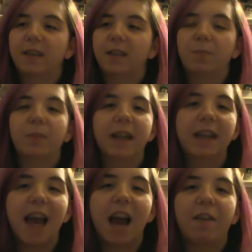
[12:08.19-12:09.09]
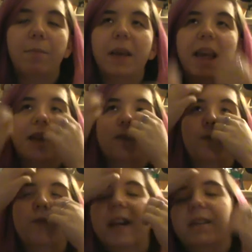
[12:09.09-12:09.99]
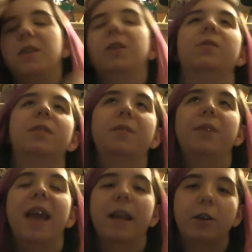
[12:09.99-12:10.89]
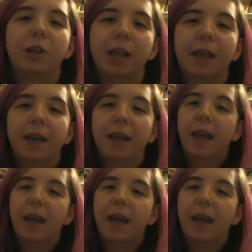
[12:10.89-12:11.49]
is split in half because residues of energy